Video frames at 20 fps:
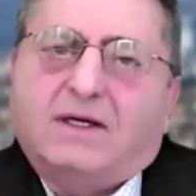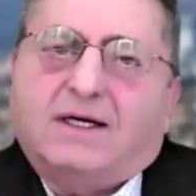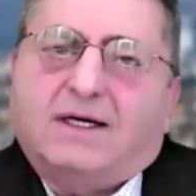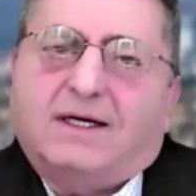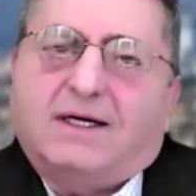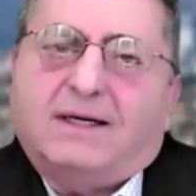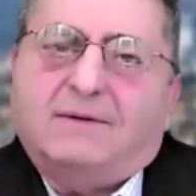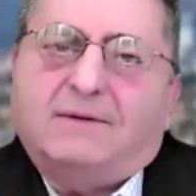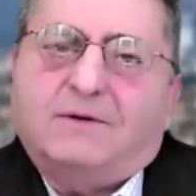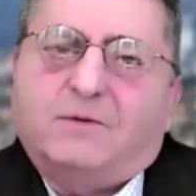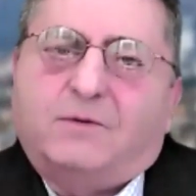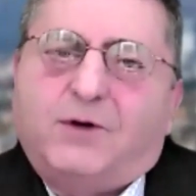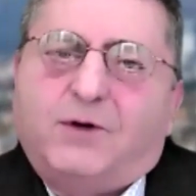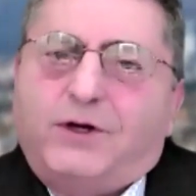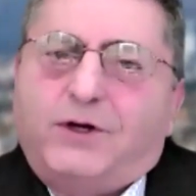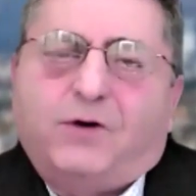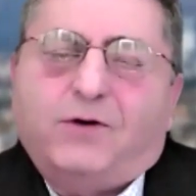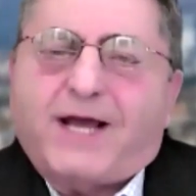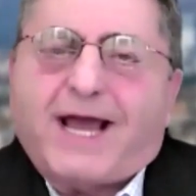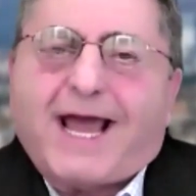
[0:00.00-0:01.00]
Uh, we
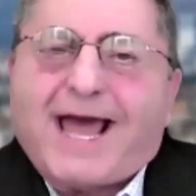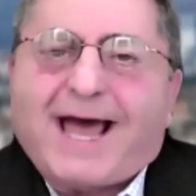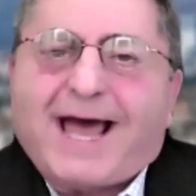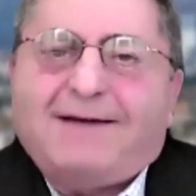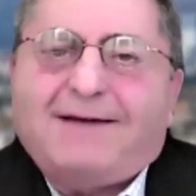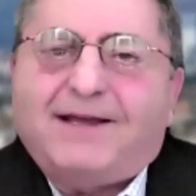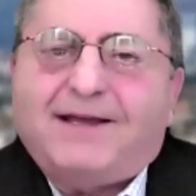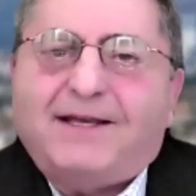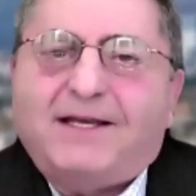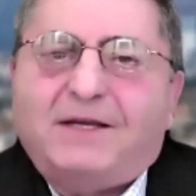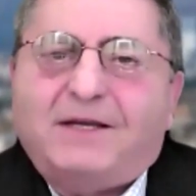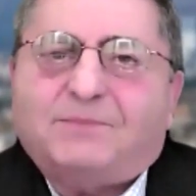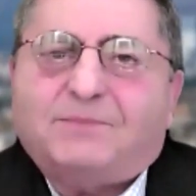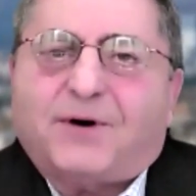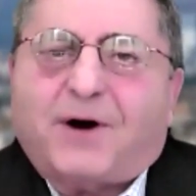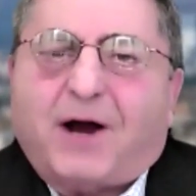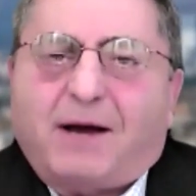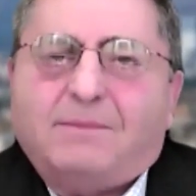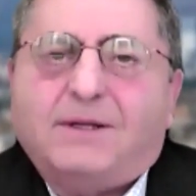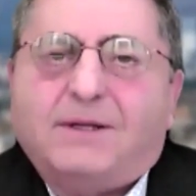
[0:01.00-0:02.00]
don't have any
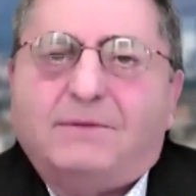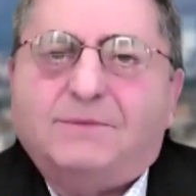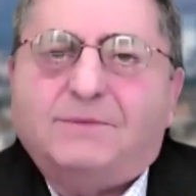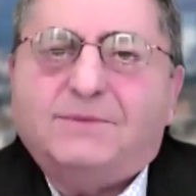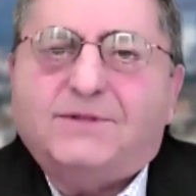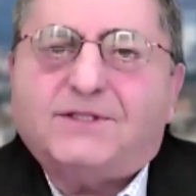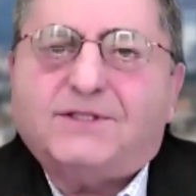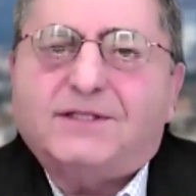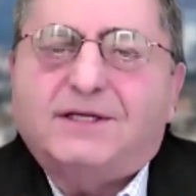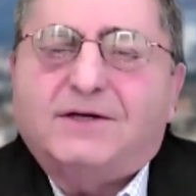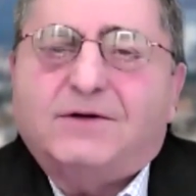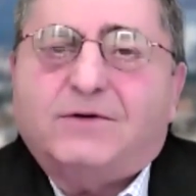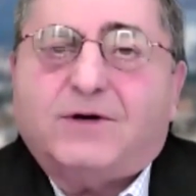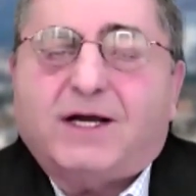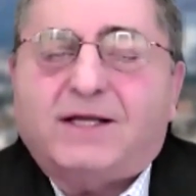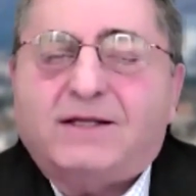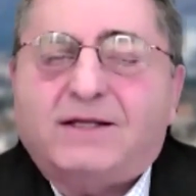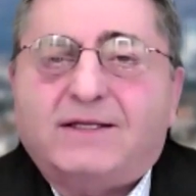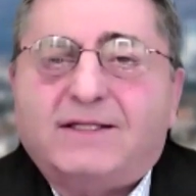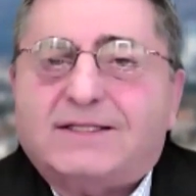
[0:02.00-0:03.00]
problems,
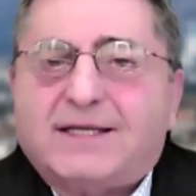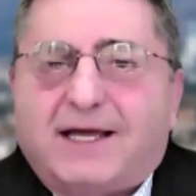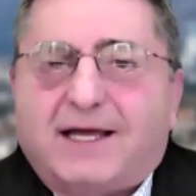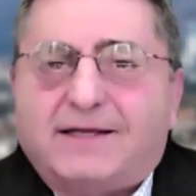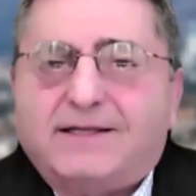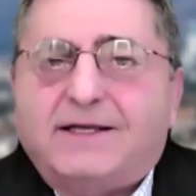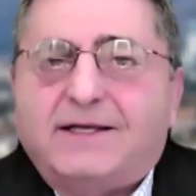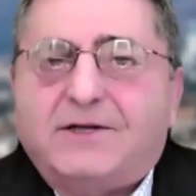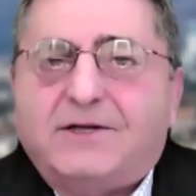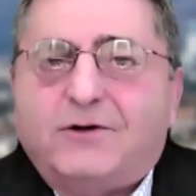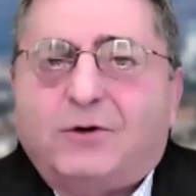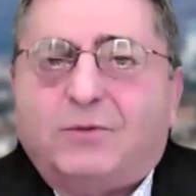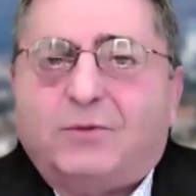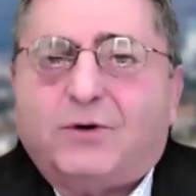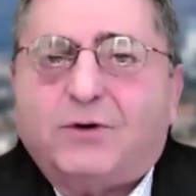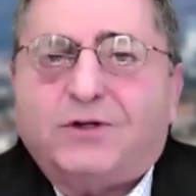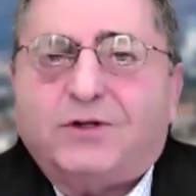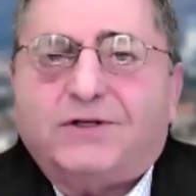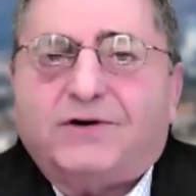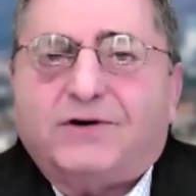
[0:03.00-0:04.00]
or at least not yet. Your
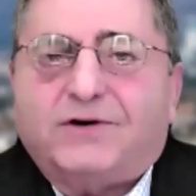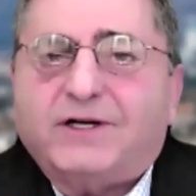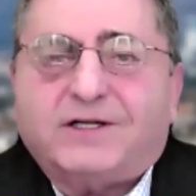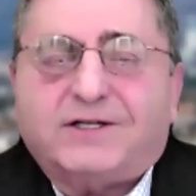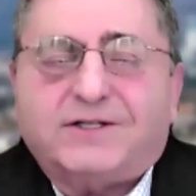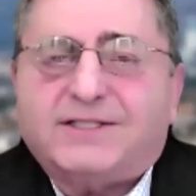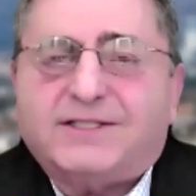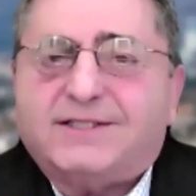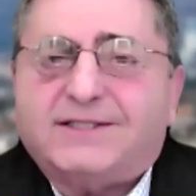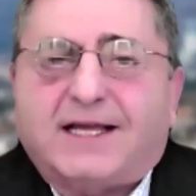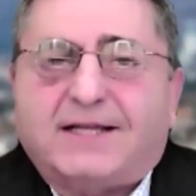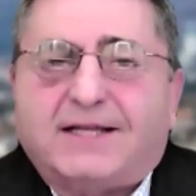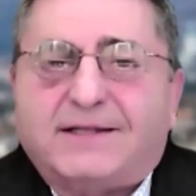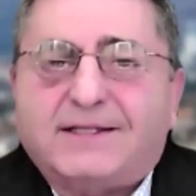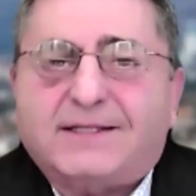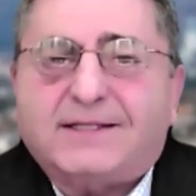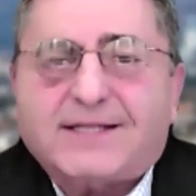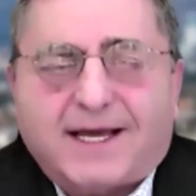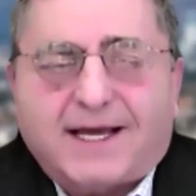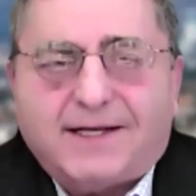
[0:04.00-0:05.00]
board of directors has not
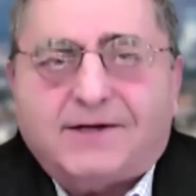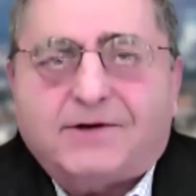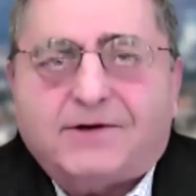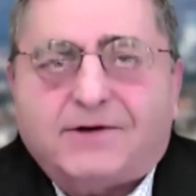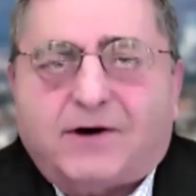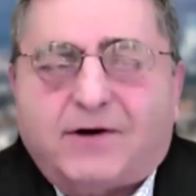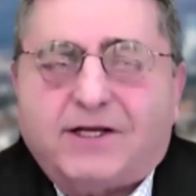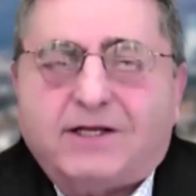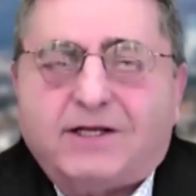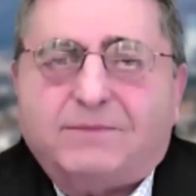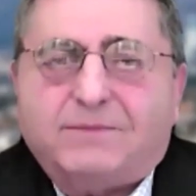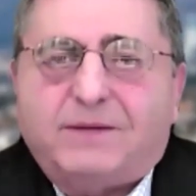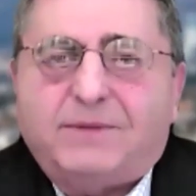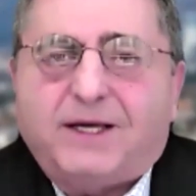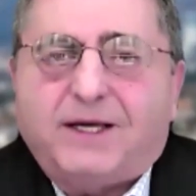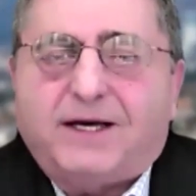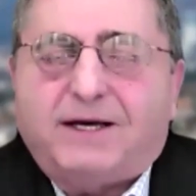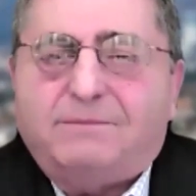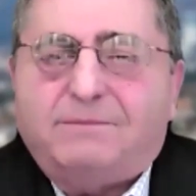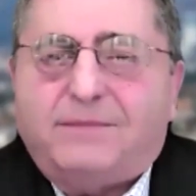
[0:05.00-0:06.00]
decided on it.
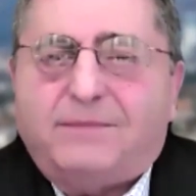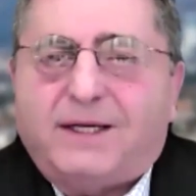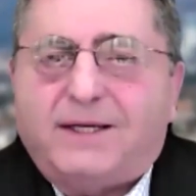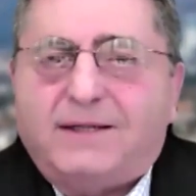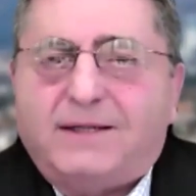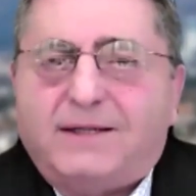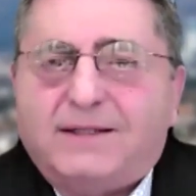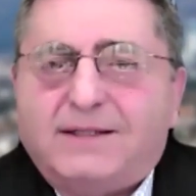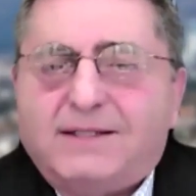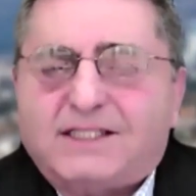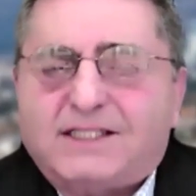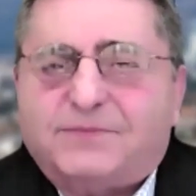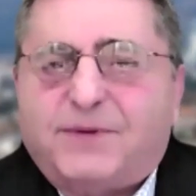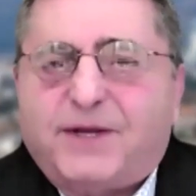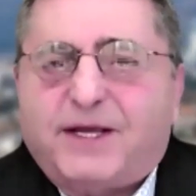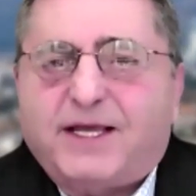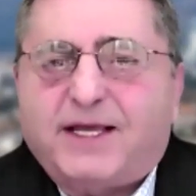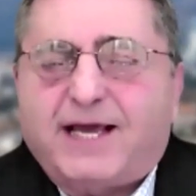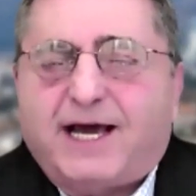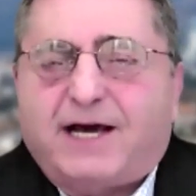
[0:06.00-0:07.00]
Maybe I'm uh,
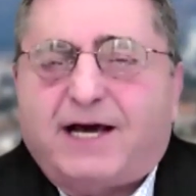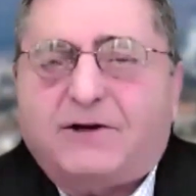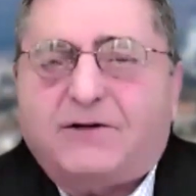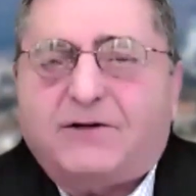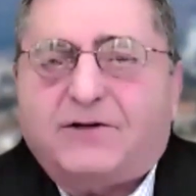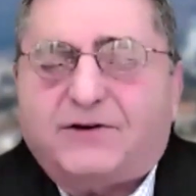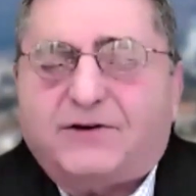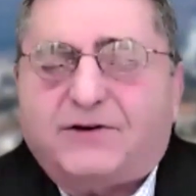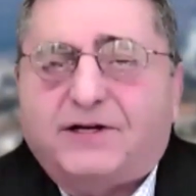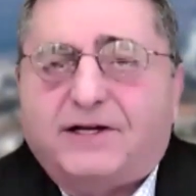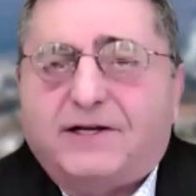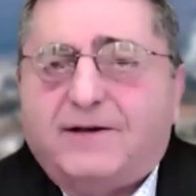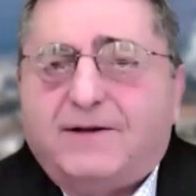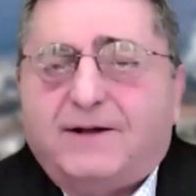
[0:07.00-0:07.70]
speaking out of turn.